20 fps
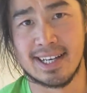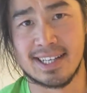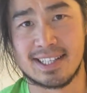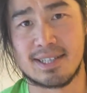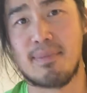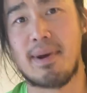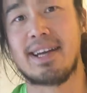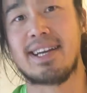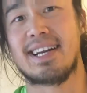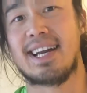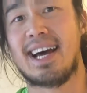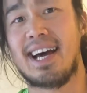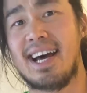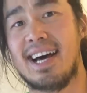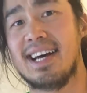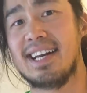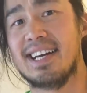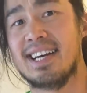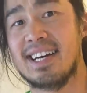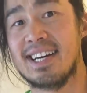to make it
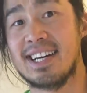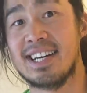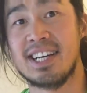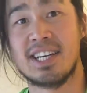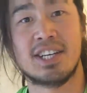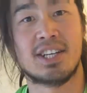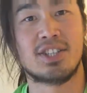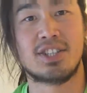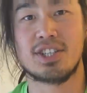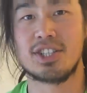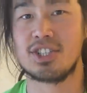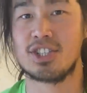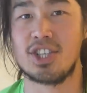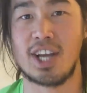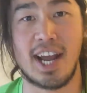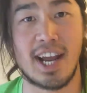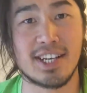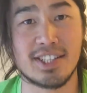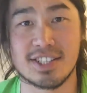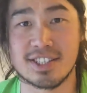hard, just
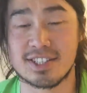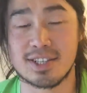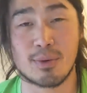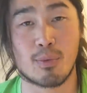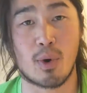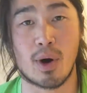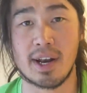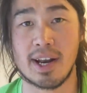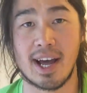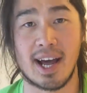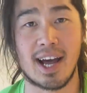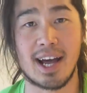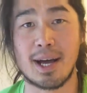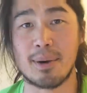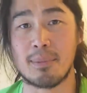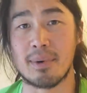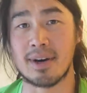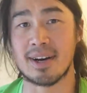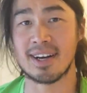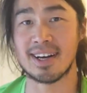change it to 1
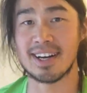arm.